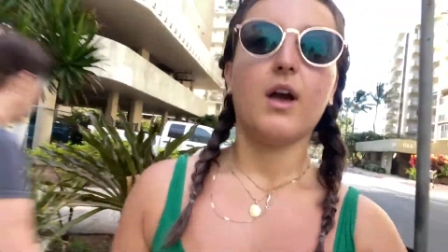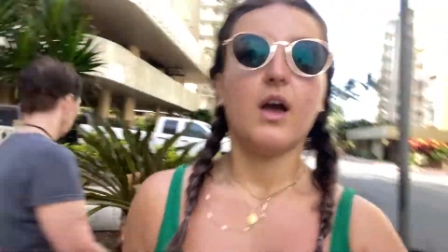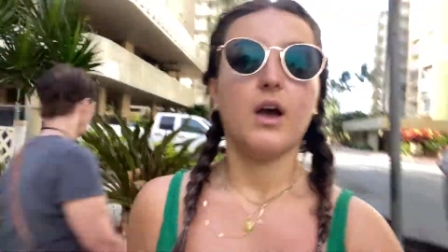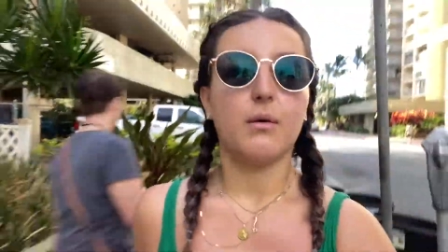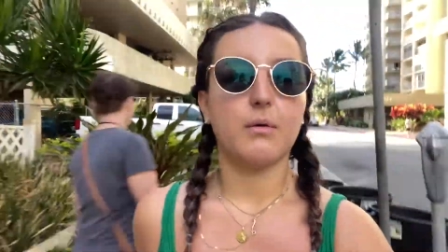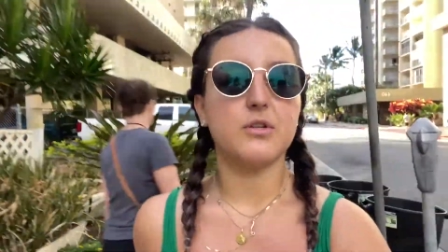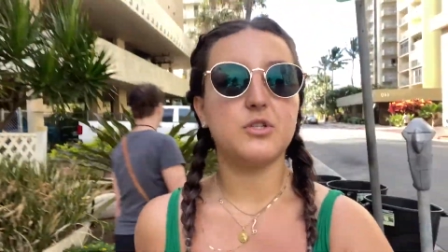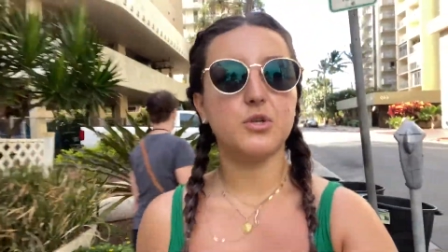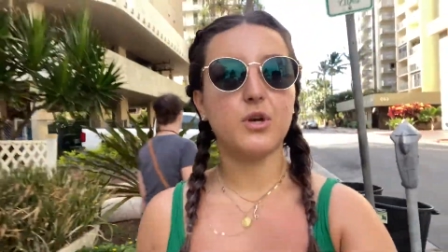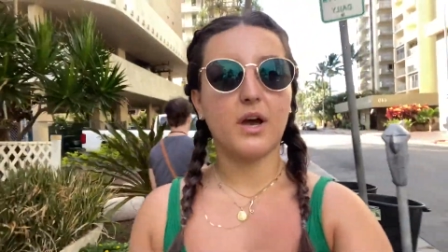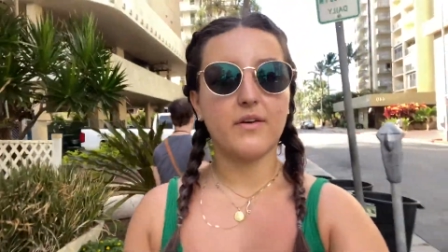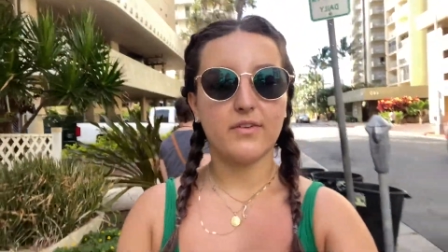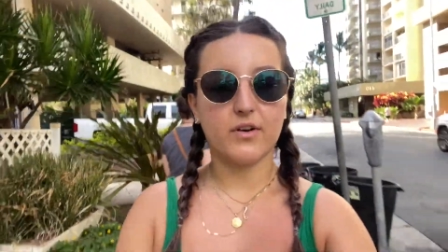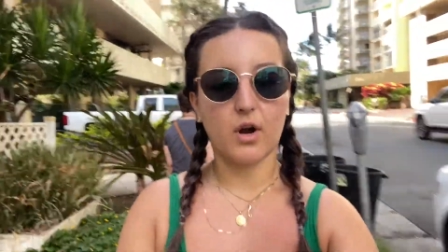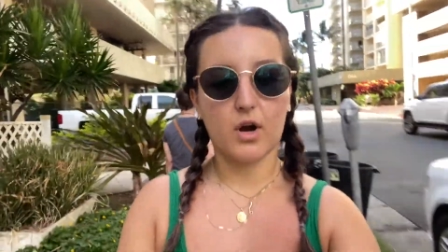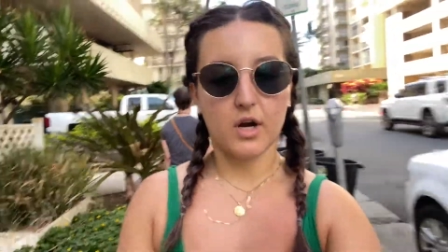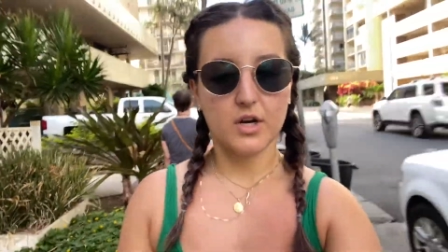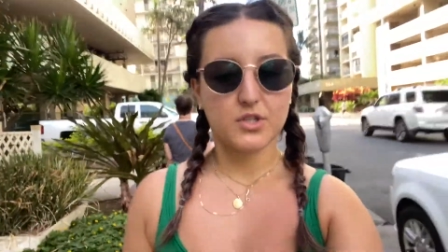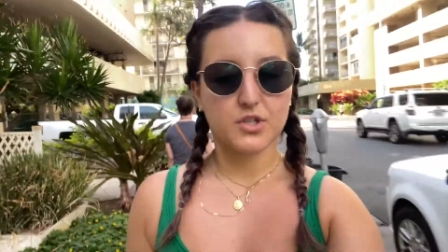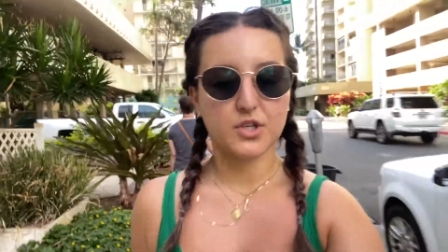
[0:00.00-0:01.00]
we do have a
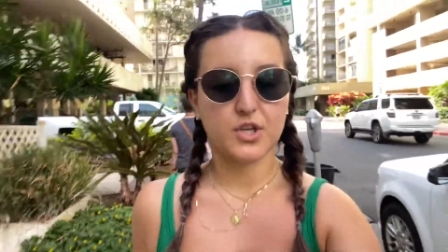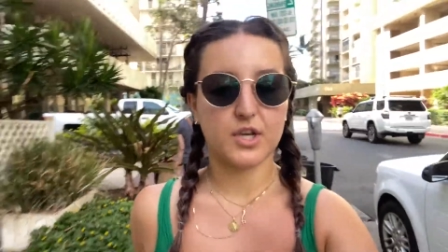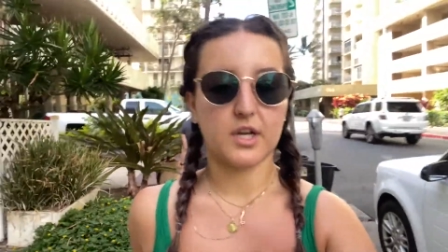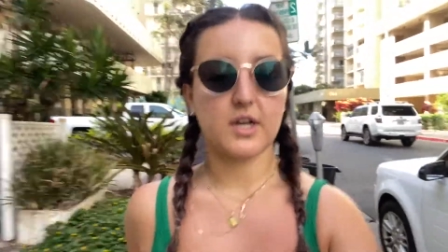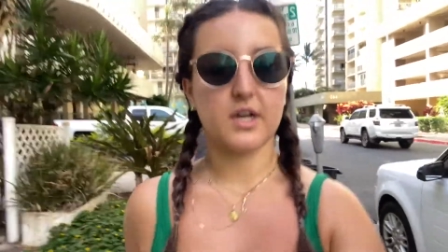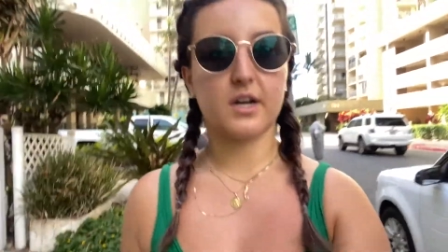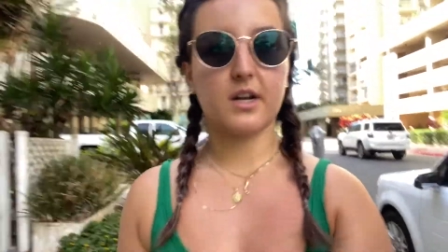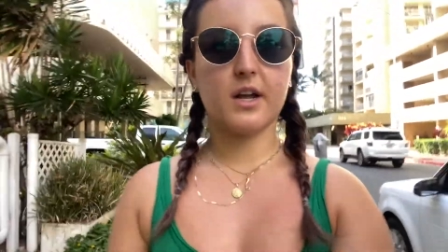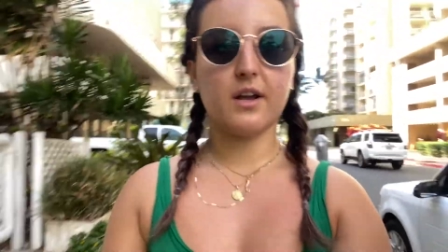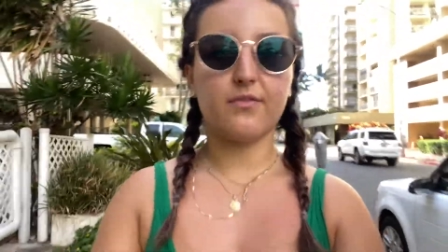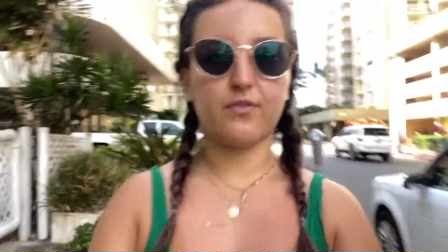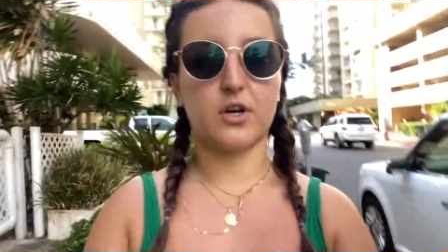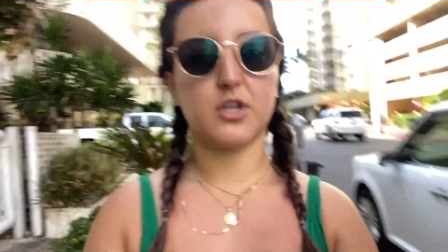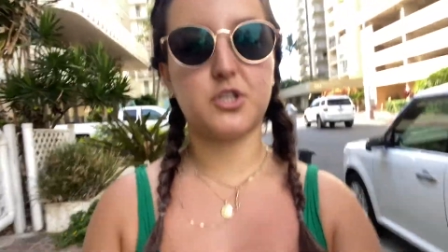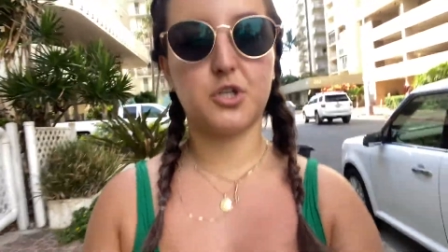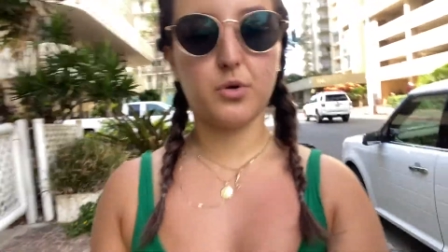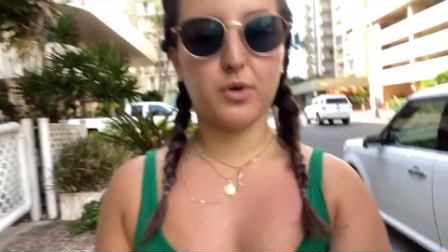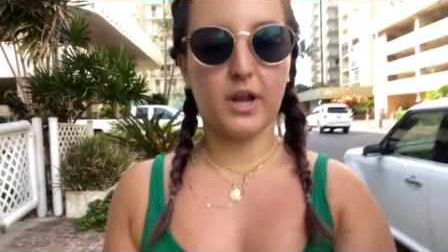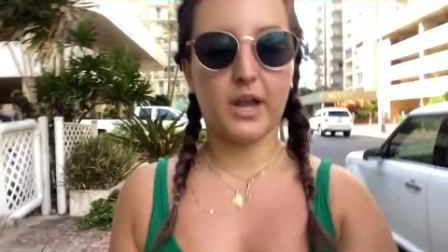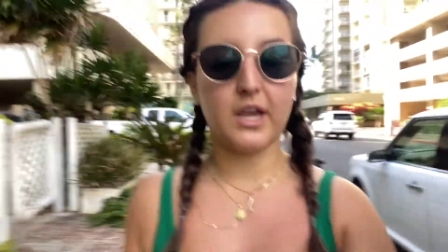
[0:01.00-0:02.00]
car secured for
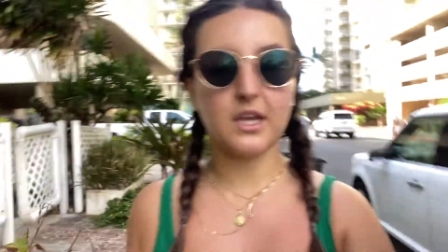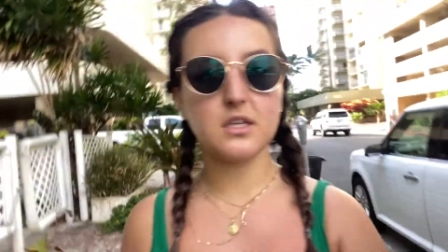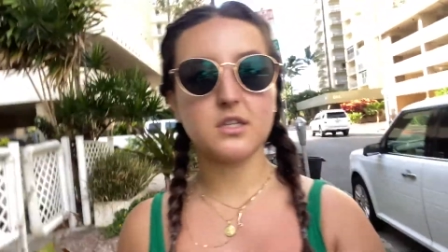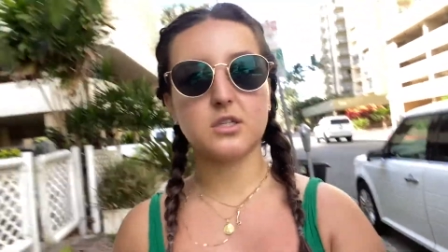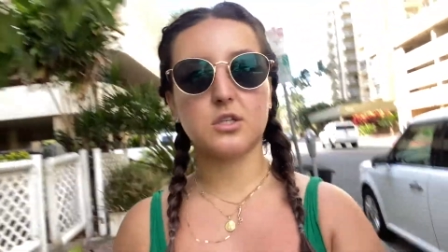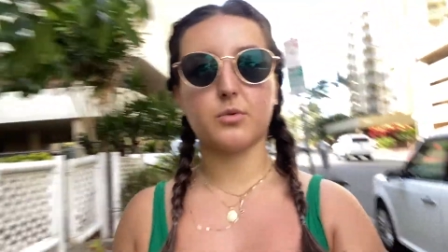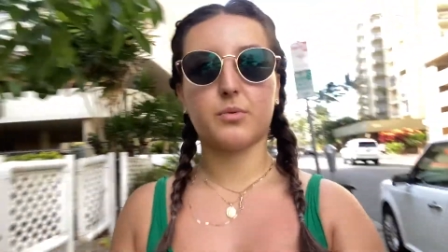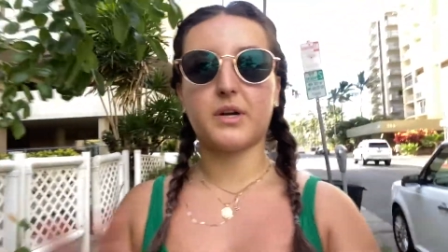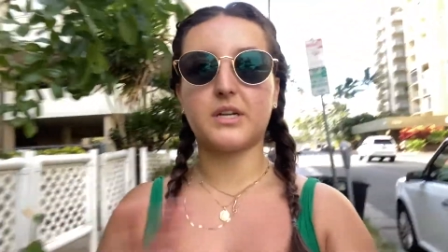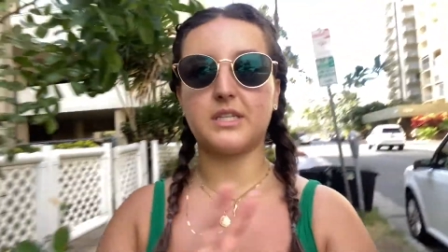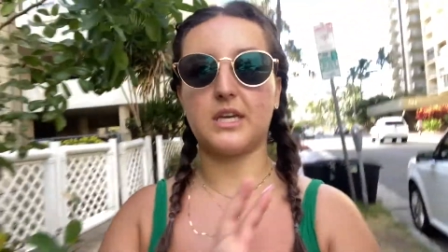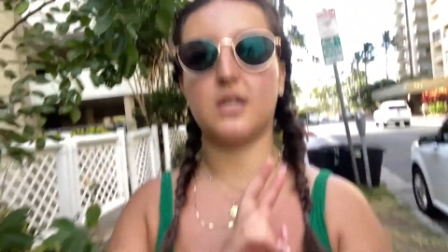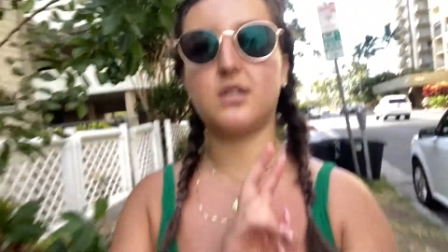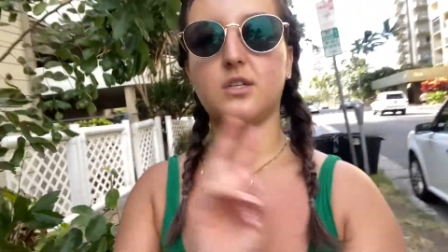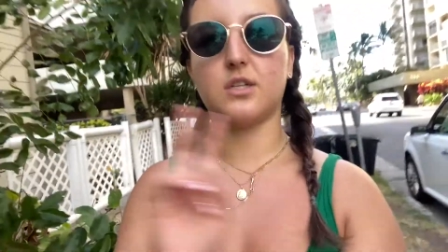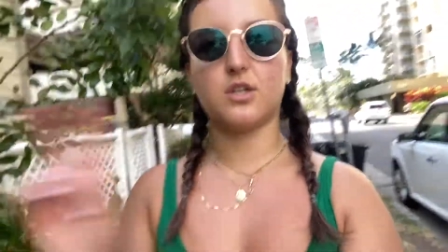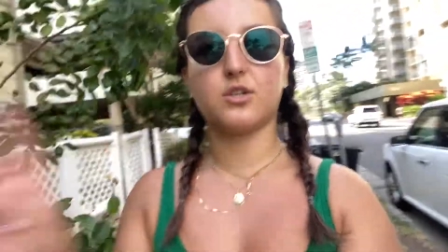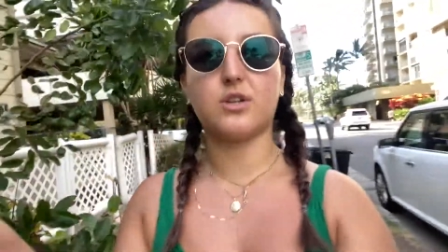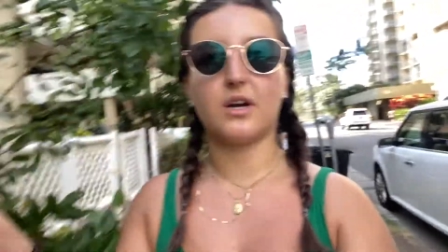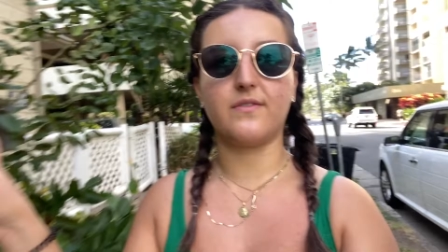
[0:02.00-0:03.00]
two days. So we're excited to
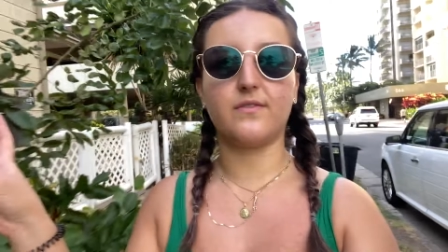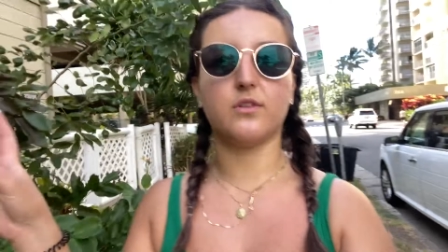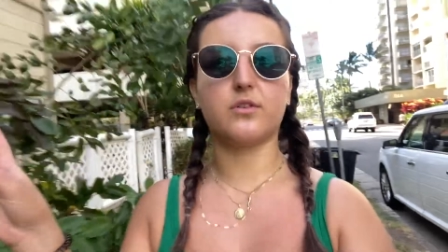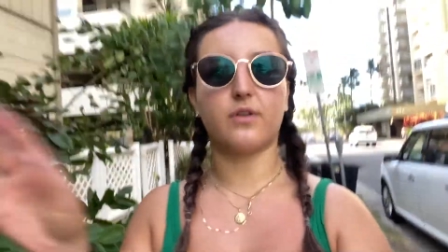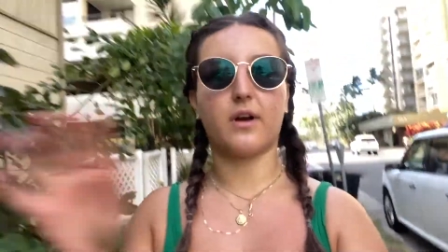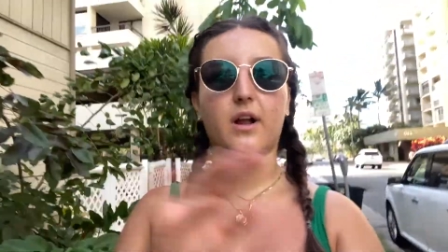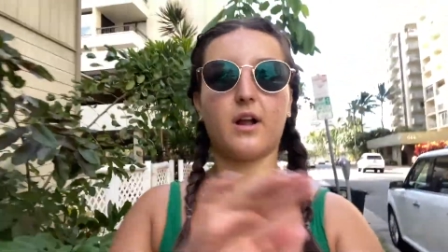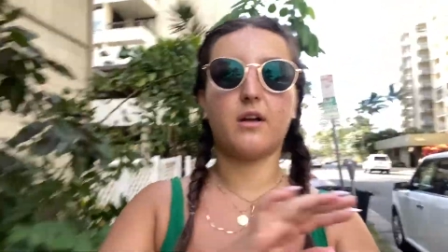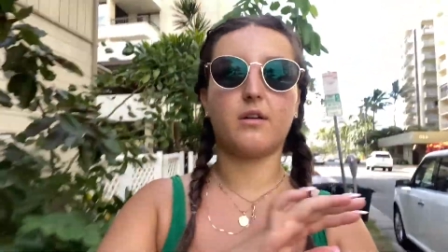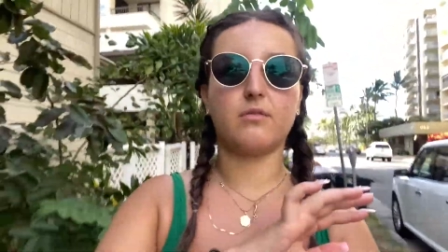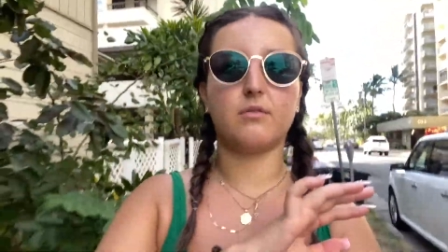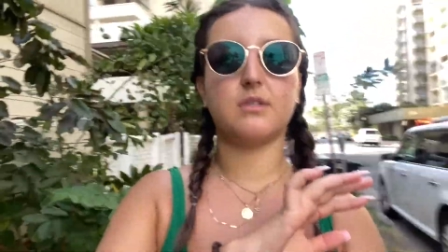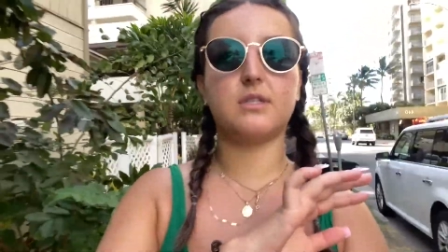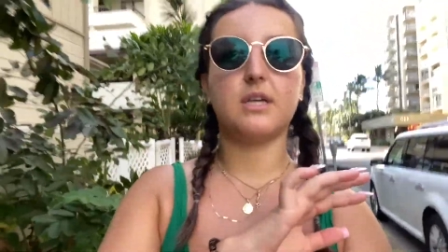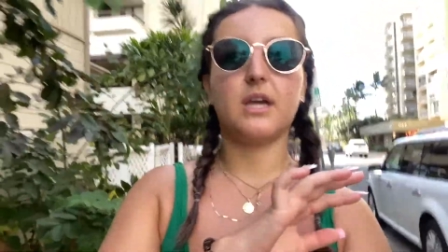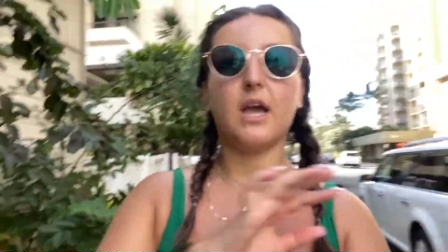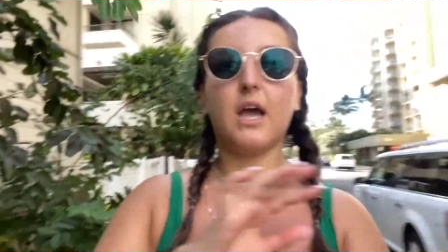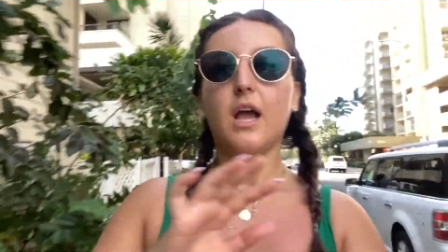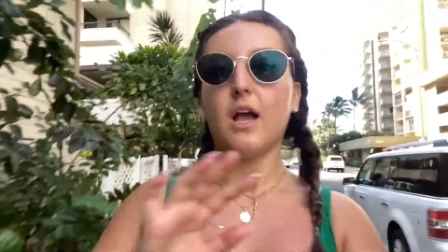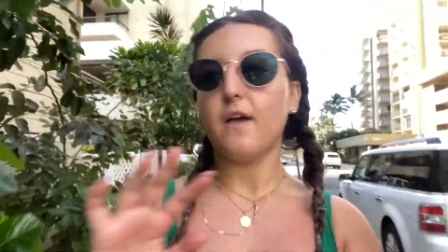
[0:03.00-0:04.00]
like travel around.
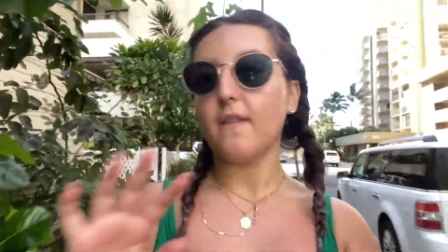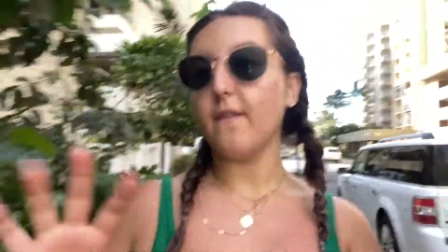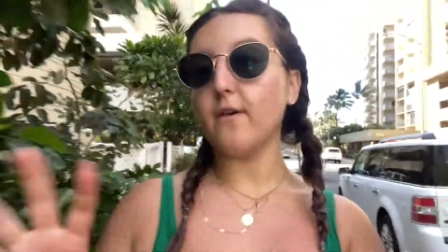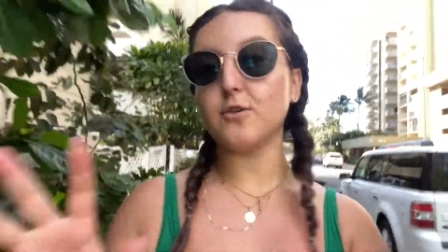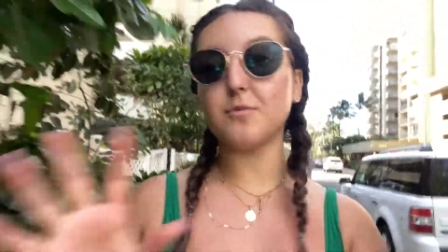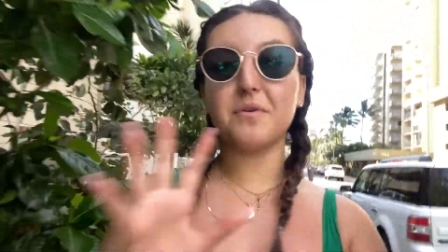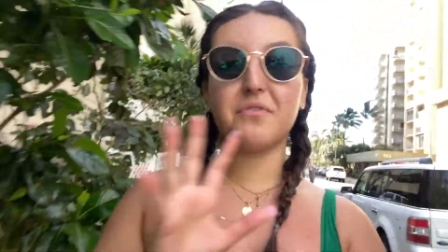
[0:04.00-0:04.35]
Those will be